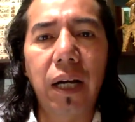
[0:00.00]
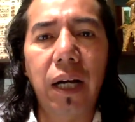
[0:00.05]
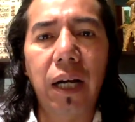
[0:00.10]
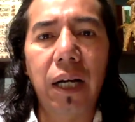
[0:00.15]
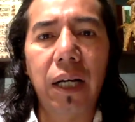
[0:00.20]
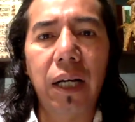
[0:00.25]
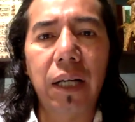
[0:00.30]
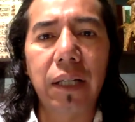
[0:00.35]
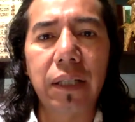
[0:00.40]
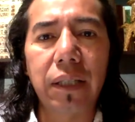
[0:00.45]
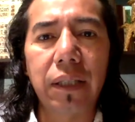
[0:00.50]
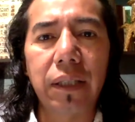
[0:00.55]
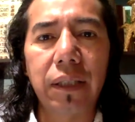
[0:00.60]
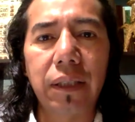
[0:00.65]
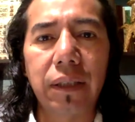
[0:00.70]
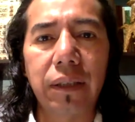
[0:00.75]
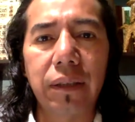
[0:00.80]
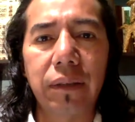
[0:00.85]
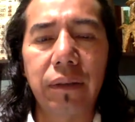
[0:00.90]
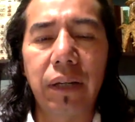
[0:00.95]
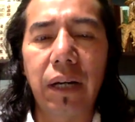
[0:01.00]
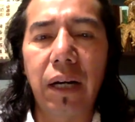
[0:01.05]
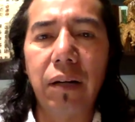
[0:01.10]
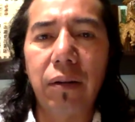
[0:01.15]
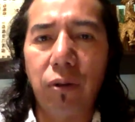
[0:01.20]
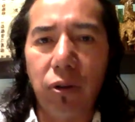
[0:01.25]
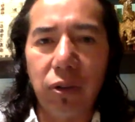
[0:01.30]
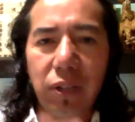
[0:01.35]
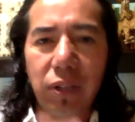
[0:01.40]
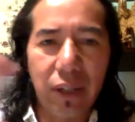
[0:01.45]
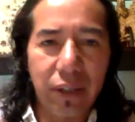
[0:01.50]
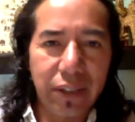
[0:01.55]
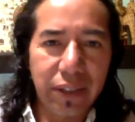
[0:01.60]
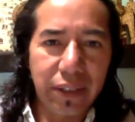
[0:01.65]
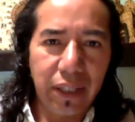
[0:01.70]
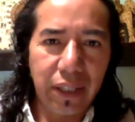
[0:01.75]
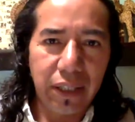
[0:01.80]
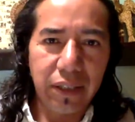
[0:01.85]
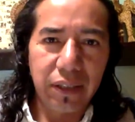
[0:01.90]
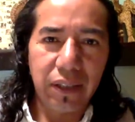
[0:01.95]
And uh, there are other
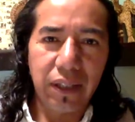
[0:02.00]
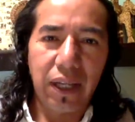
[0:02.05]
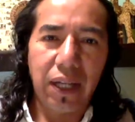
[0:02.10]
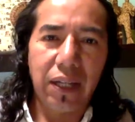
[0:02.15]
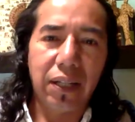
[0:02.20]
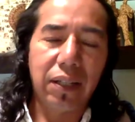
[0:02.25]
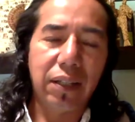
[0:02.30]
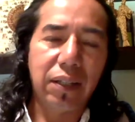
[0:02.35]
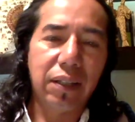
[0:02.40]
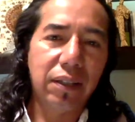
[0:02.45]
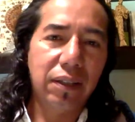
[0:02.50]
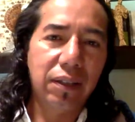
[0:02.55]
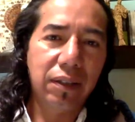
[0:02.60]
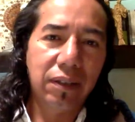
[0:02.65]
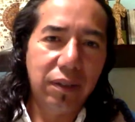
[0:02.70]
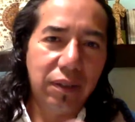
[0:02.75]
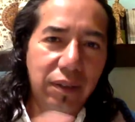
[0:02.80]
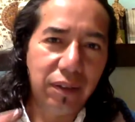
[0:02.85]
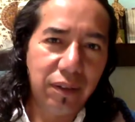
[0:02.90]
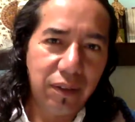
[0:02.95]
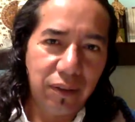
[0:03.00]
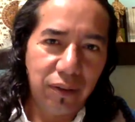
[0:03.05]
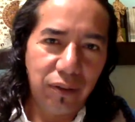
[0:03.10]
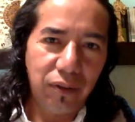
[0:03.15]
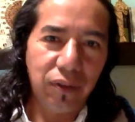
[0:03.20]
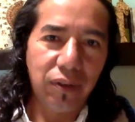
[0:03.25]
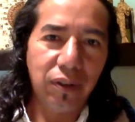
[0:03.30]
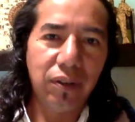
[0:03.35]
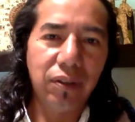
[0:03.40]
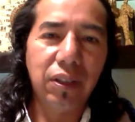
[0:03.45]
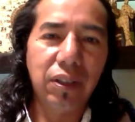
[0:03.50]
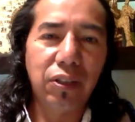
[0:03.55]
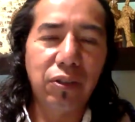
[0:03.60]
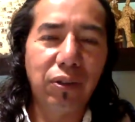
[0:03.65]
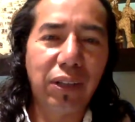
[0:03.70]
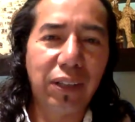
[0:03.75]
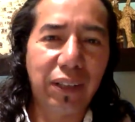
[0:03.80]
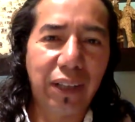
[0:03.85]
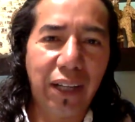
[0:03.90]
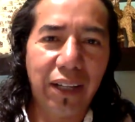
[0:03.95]
states like, you know, the
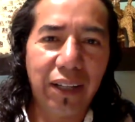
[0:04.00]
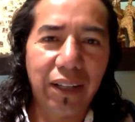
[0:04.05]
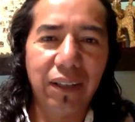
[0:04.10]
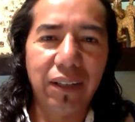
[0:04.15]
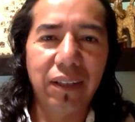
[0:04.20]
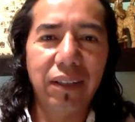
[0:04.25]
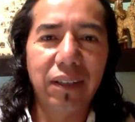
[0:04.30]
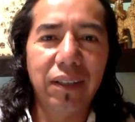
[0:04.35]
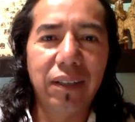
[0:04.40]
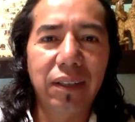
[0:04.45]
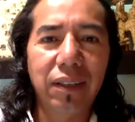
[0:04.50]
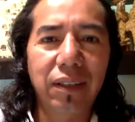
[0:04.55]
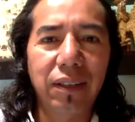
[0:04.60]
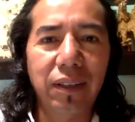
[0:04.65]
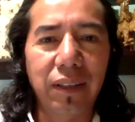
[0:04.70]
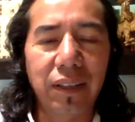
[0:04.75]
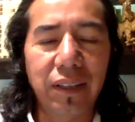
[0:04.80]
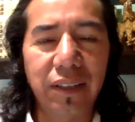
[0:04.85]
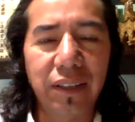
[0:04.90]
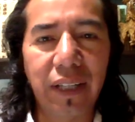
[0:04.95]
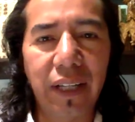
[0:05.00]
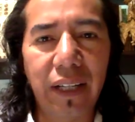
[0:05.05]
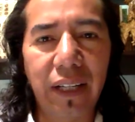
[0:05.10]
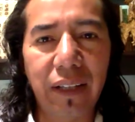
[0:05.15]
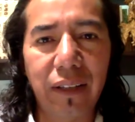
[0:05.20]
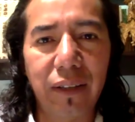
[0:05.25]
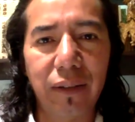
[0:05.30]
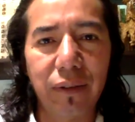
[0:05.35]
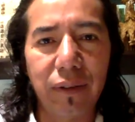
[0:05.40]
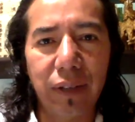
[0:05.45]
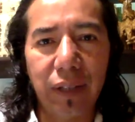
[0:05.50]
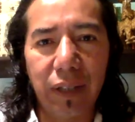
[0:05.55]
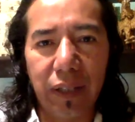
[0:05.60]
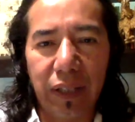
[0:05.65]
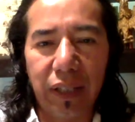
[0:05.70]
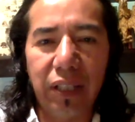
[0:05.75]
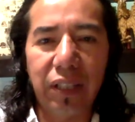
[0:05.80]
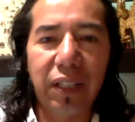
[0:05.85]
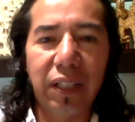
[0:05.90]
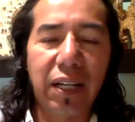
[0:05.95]
Yucatan uh, state or
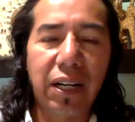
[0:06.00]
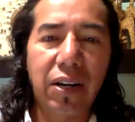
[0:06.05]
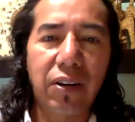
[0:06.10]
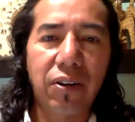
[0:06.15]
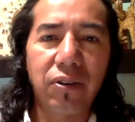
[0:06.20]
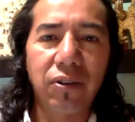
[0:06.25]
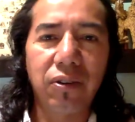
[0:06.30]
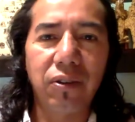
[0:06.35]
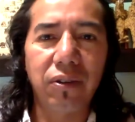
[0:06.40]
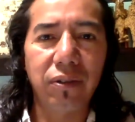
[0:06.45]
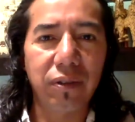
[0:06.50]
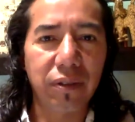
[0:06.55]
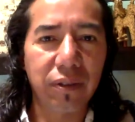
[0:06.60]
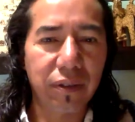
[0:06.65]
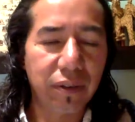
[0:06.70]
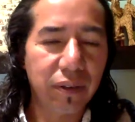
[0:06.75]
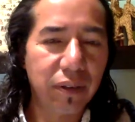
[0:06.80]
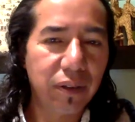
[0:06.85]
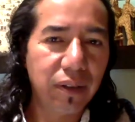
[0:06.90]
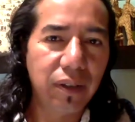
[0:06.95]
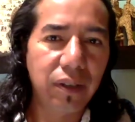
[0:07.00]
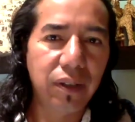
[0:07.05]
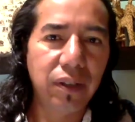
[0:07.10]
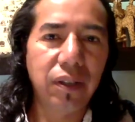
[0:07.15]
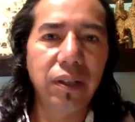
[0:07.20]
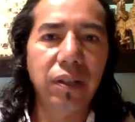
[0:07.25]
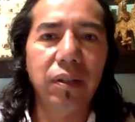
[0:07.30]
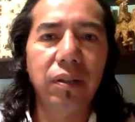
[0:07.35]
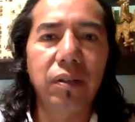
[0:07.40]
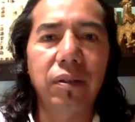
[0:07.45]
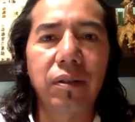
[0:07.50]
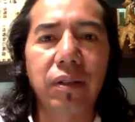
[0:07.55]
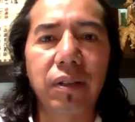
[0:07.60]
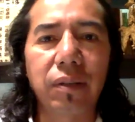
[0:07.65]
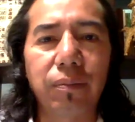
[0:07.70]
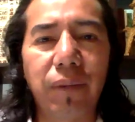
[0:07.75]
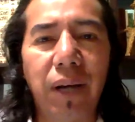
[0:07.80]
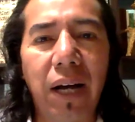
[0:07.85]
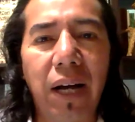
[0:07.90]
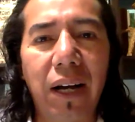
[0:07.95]
the Quintana Roo
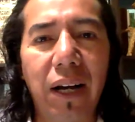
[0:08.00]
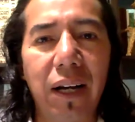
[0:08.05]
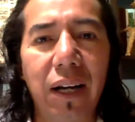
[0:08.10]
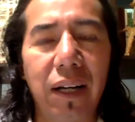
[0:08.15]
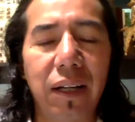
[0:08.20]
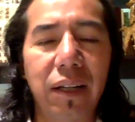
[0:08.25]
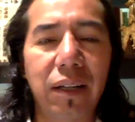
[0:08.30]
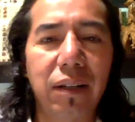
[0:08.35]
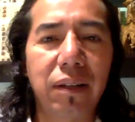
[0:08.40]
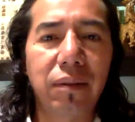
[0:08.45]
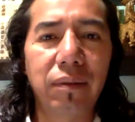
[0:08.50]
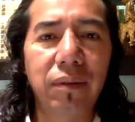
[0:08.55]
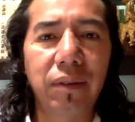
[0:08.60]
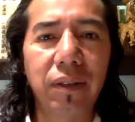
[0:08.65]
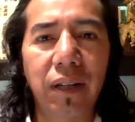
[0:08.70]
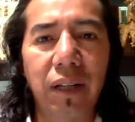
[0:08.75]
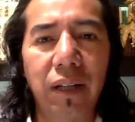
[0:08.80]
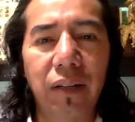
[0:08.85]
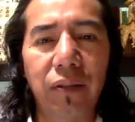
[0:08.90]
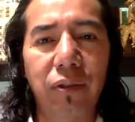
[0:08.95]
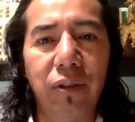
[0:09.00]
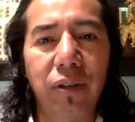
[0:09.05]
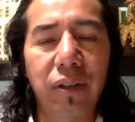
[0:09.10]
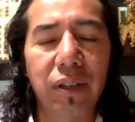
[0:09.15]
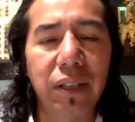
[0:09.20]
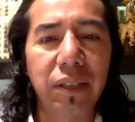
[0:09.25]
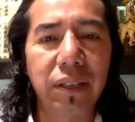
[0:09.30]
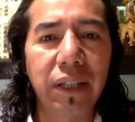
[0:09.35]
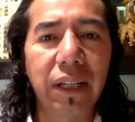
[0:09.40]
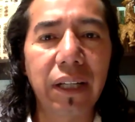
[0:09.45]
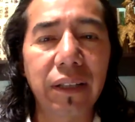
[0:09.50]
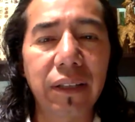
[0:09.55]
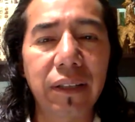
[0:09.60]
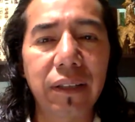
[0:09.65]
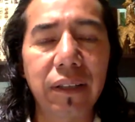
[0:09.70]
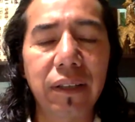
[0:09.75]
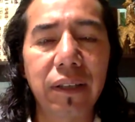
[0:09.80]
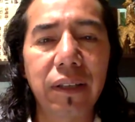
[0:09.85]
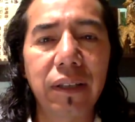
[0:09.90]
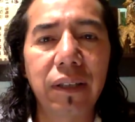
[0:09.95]
or Baja California
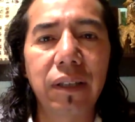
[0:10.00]
state.